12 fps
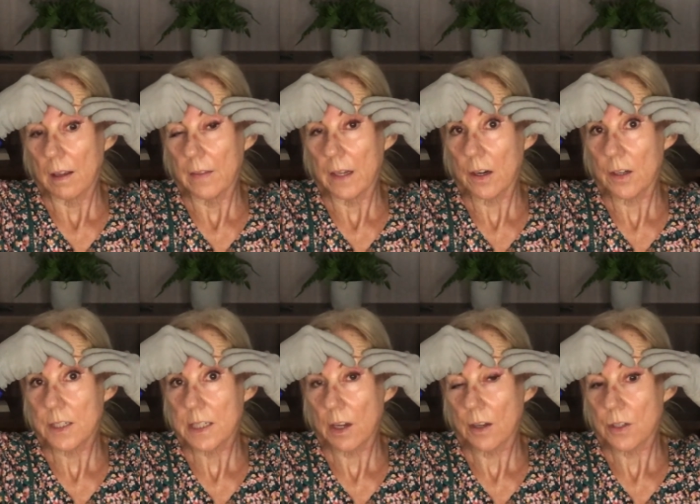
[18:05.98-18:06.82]
And then I
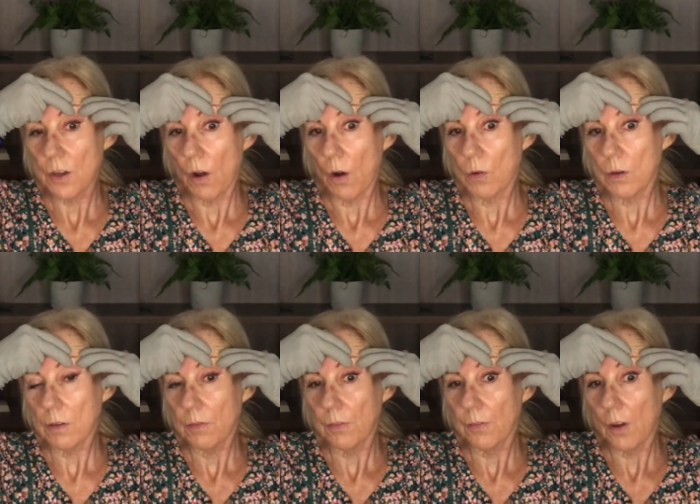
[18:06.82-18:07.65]
just like to hold it
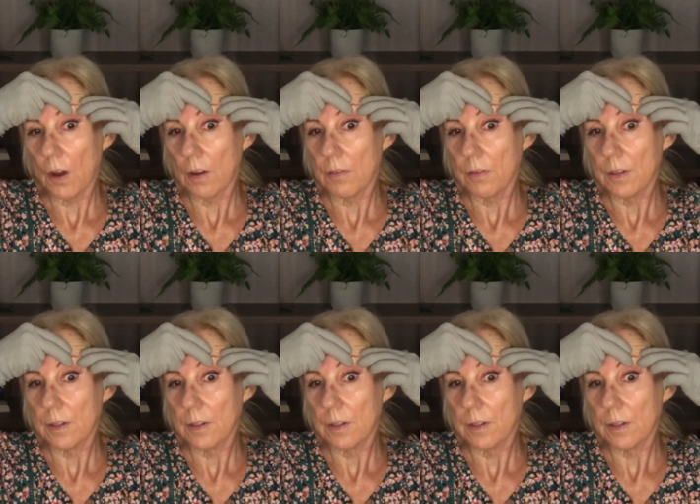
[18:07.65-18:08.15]
for 5.